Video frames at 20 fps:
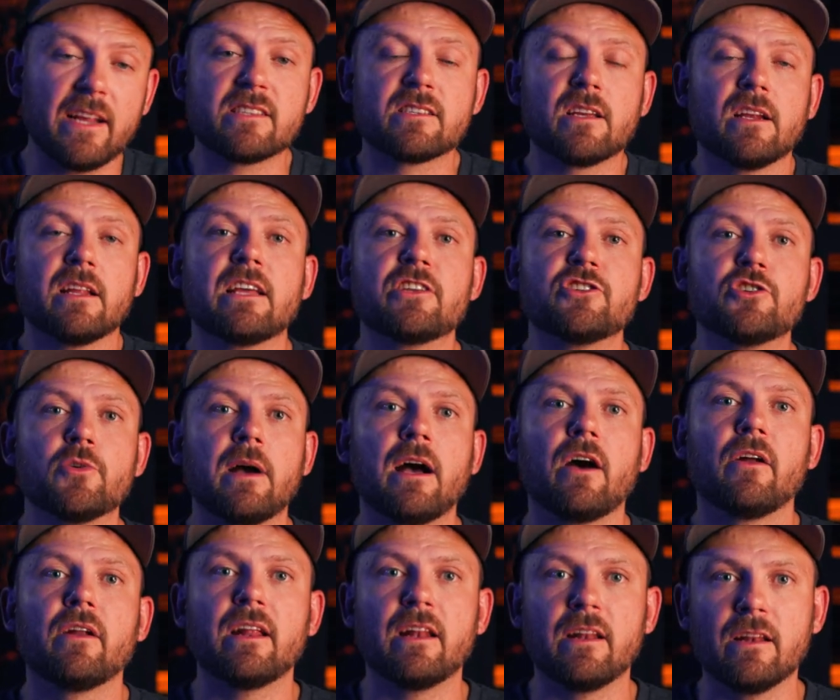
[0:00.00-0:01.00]
It's going to get you
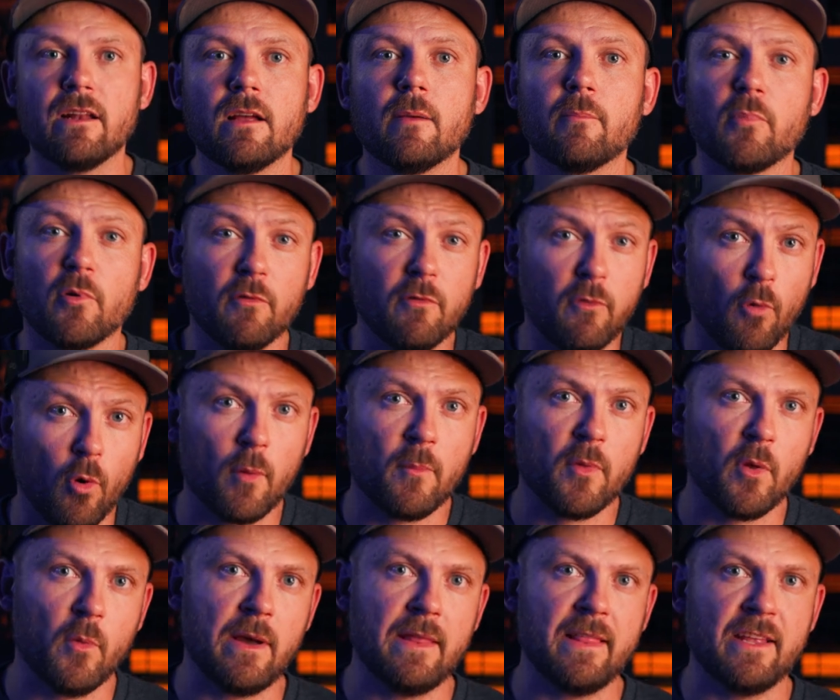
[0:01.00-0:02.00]
out and perform
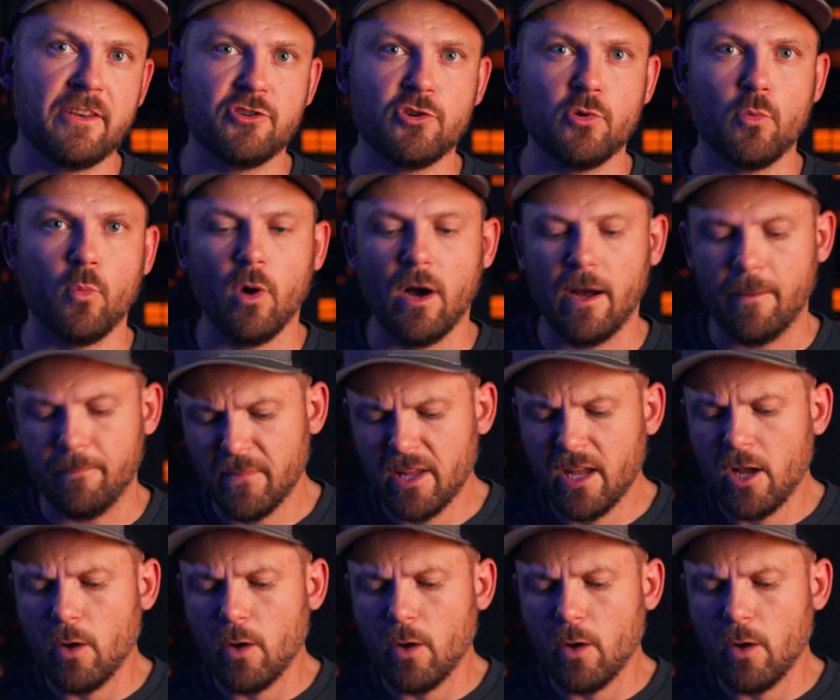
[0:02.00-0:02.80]
the way that you want.